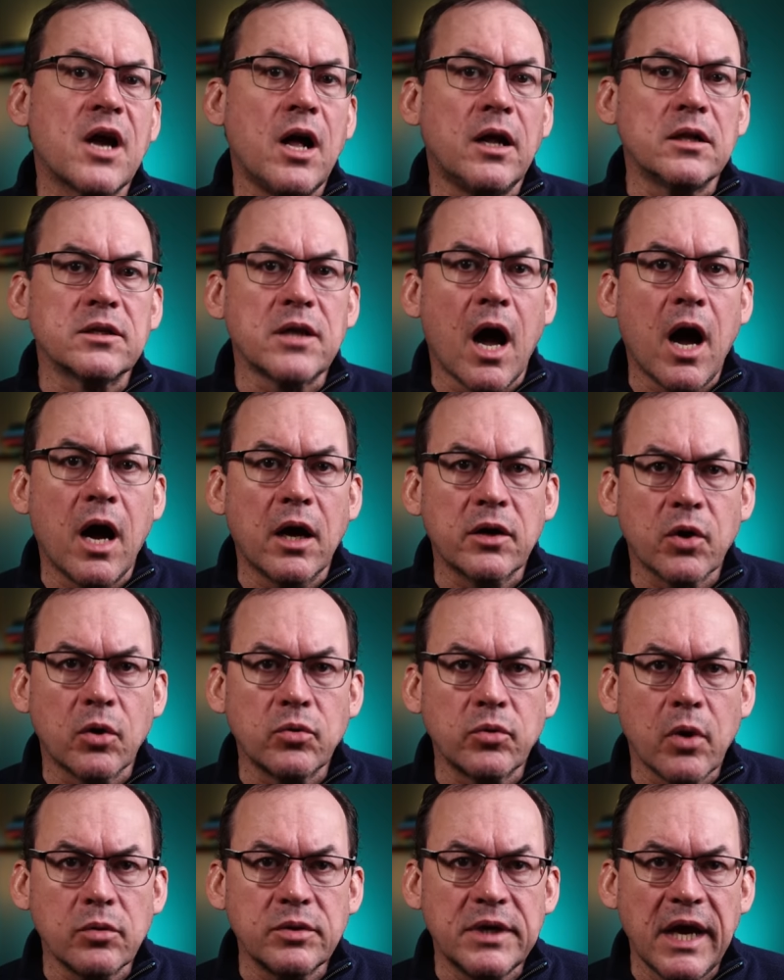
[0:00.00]
called
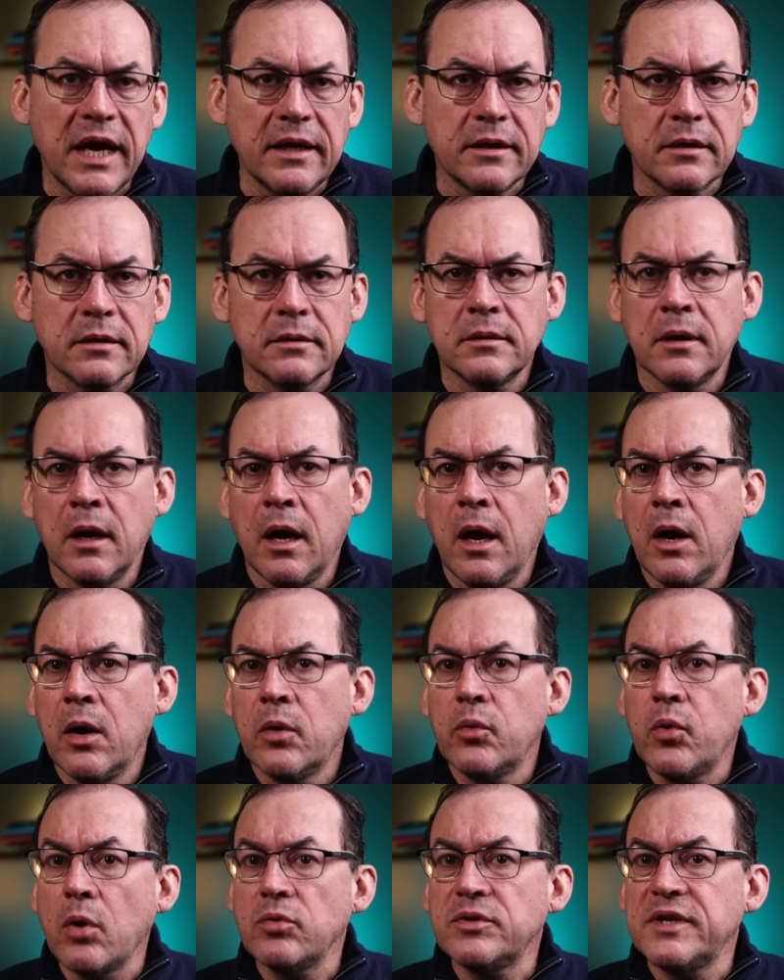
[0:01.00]
auto rotate,
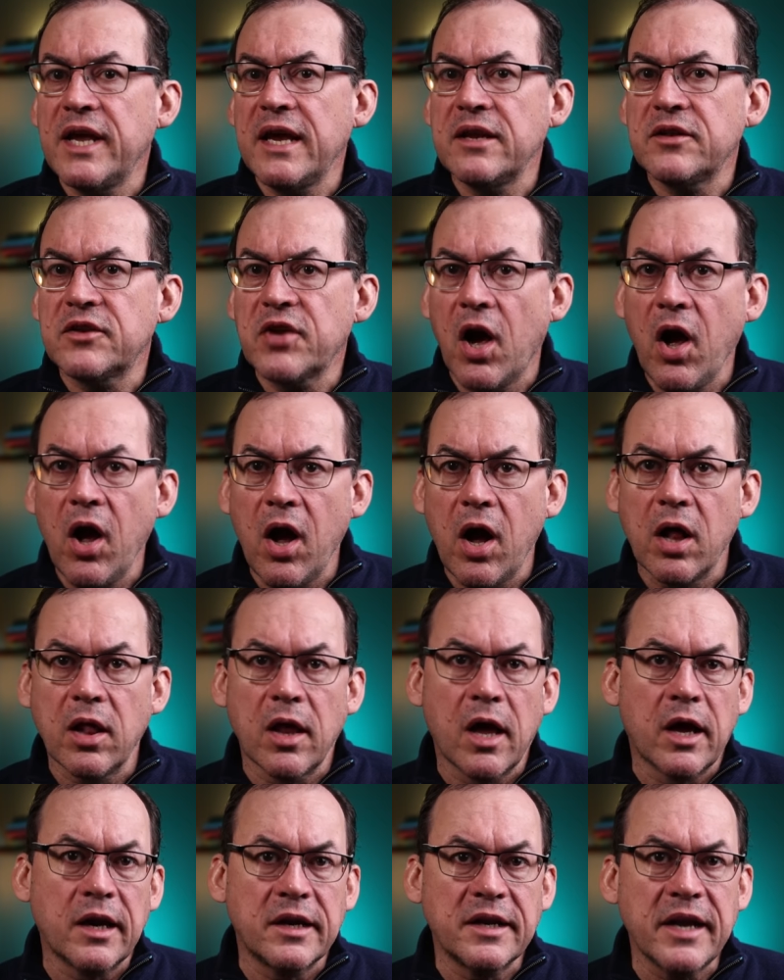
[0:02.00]
rotate
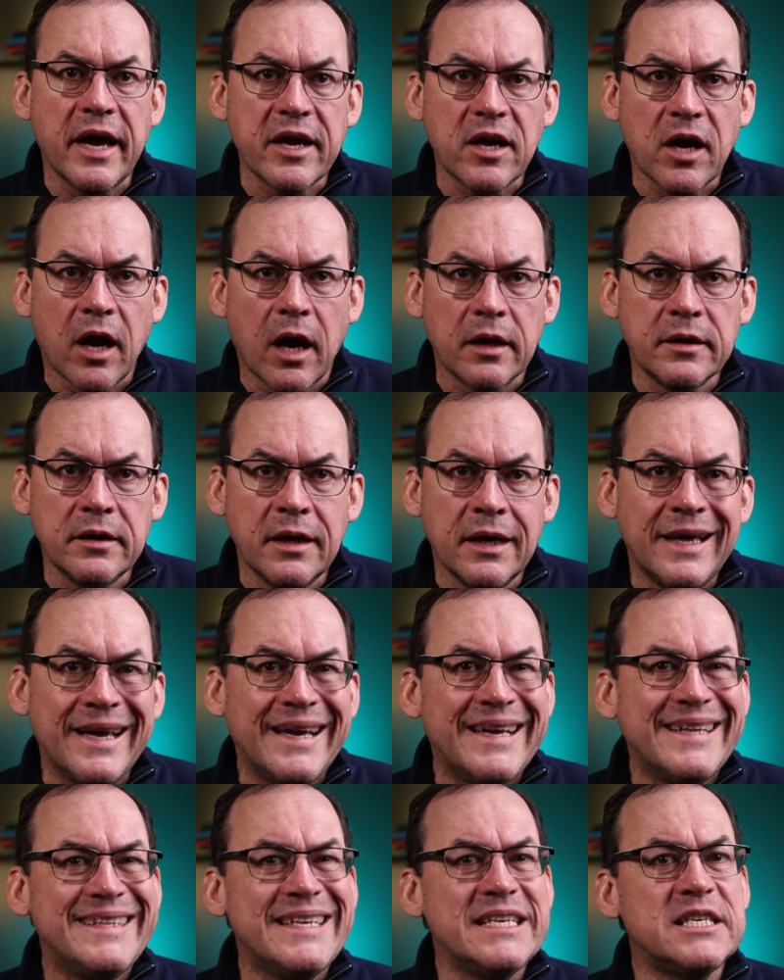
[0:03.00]
tall on a Nikon,
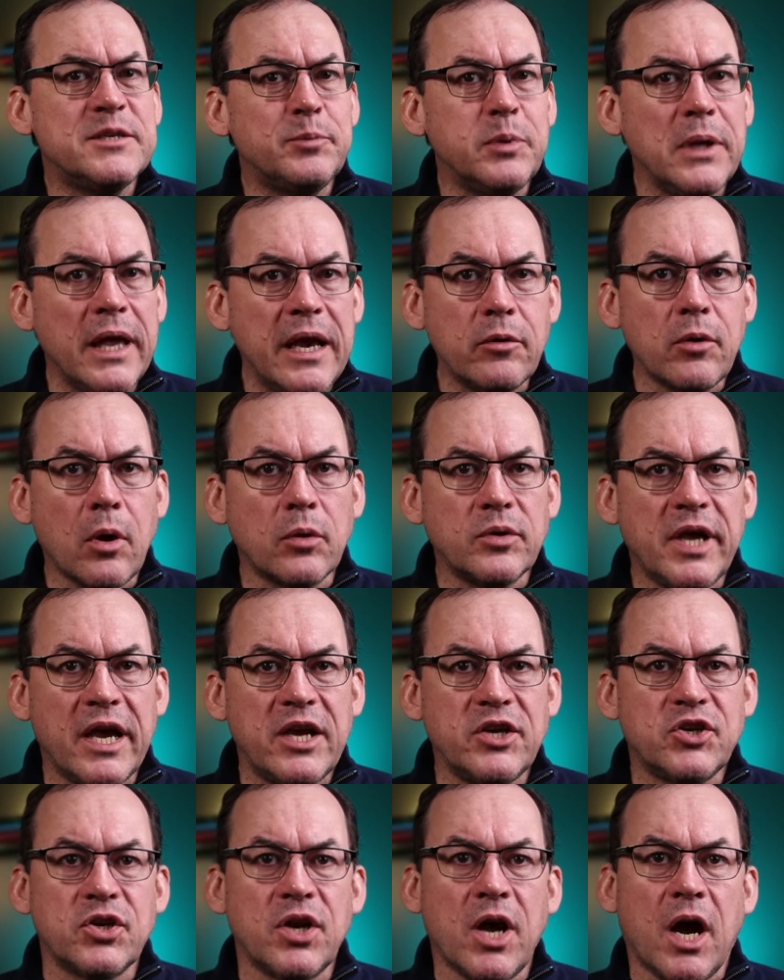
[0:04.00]
display
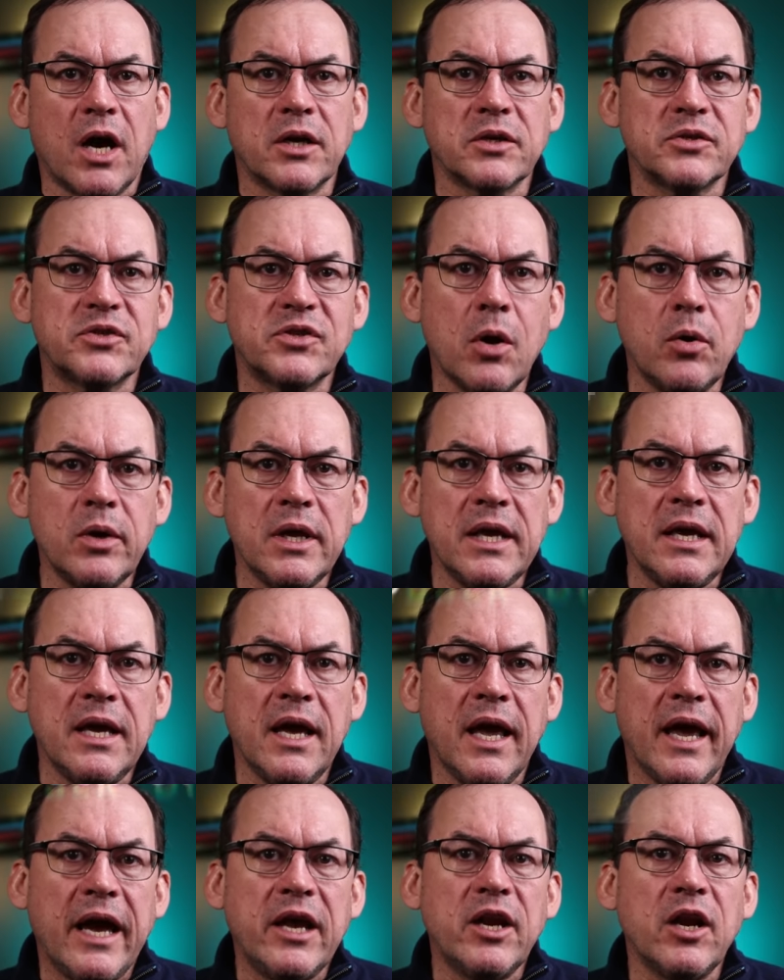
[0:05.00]
rotation on a
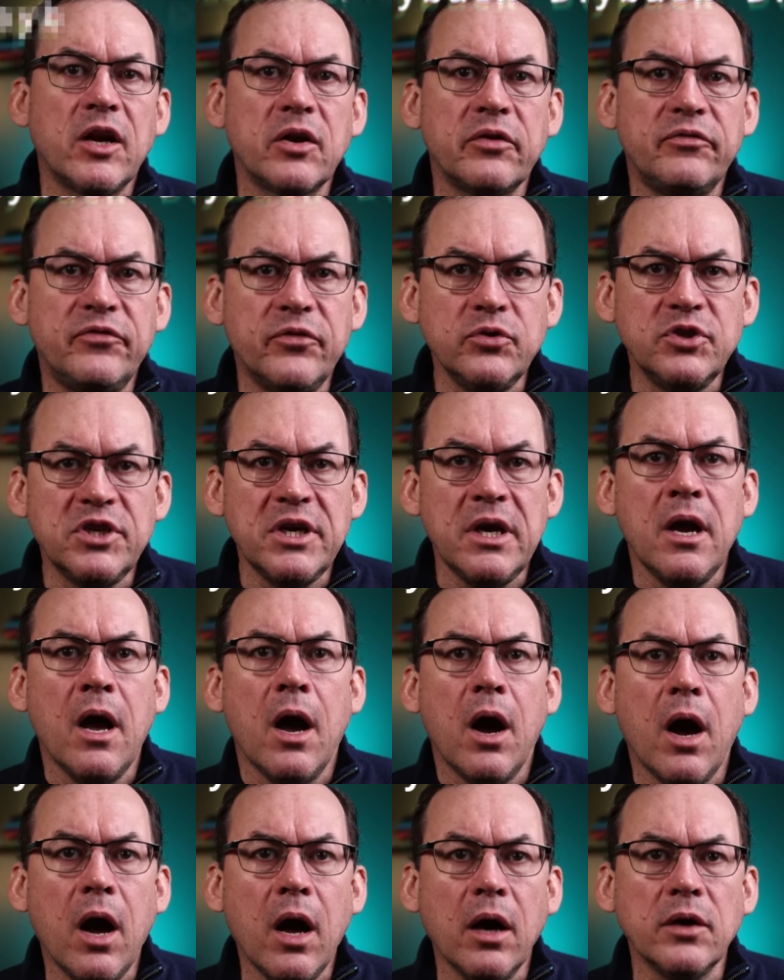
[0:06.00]
Sony, and on a
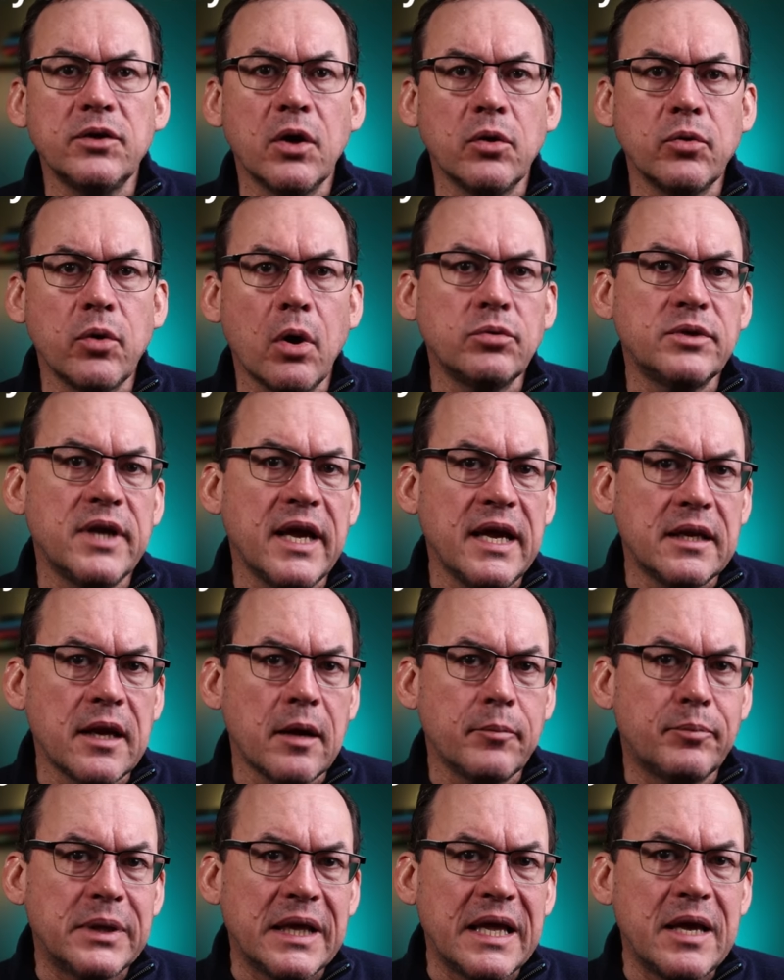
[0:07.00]
Fuji, auto
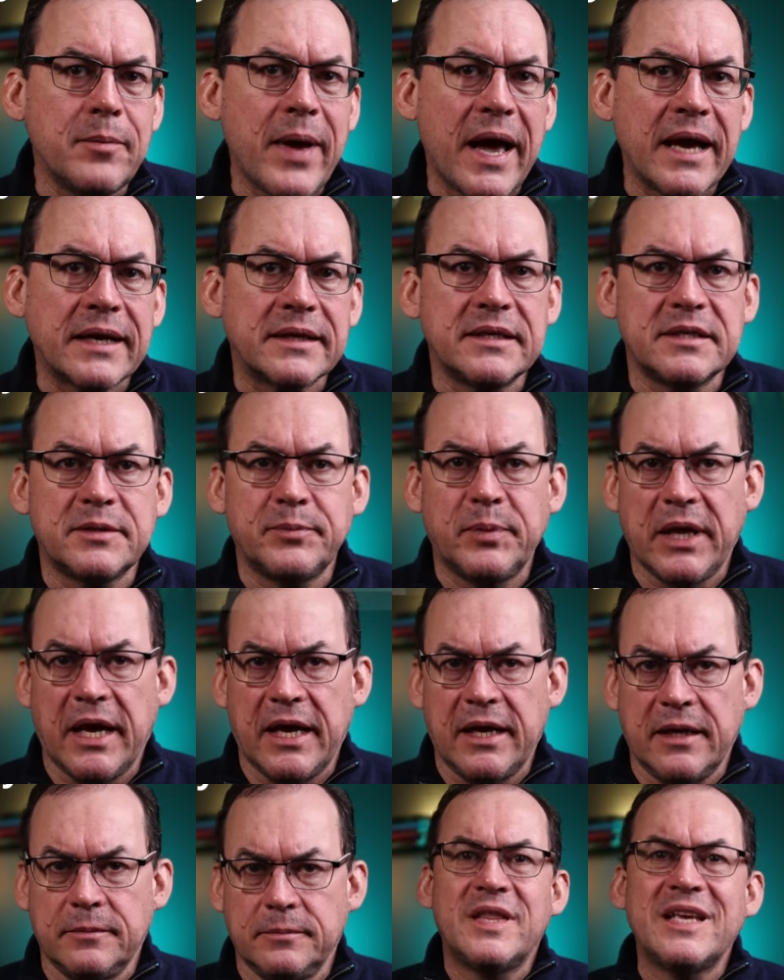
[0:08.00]
rotate playback
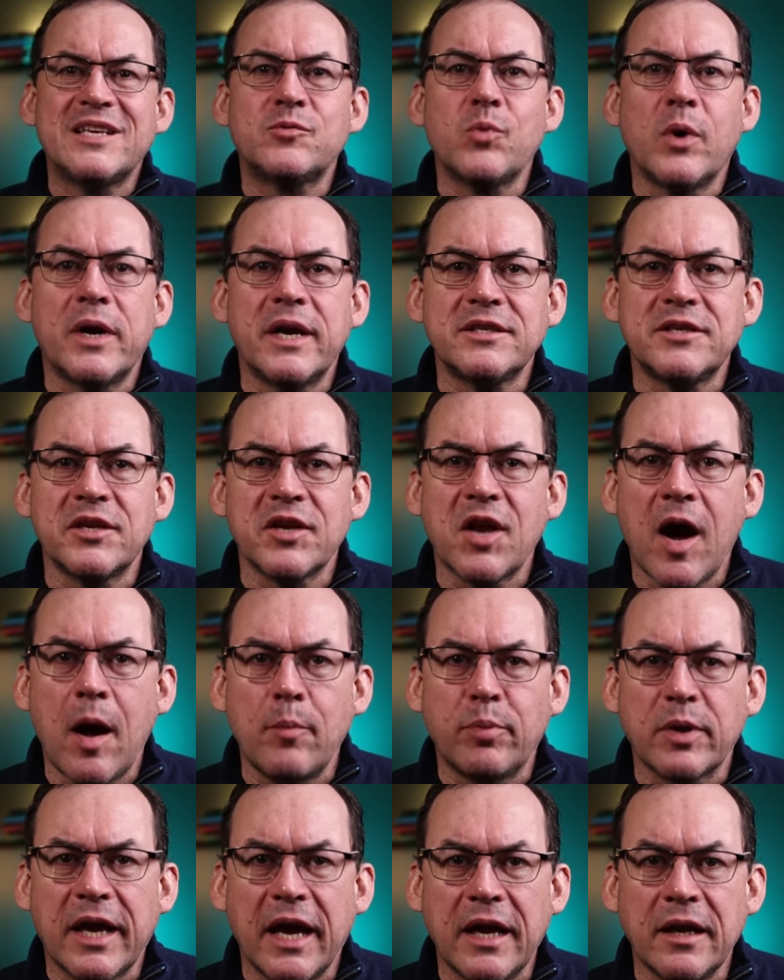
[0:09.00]
display. This one isn't
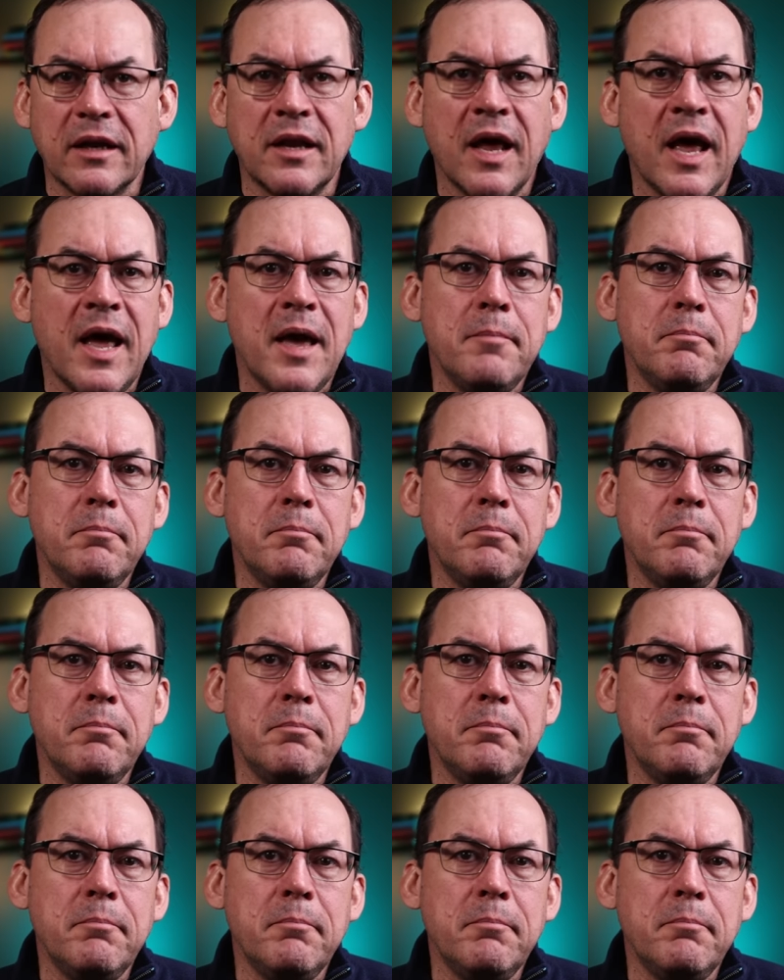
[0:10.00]
complicated.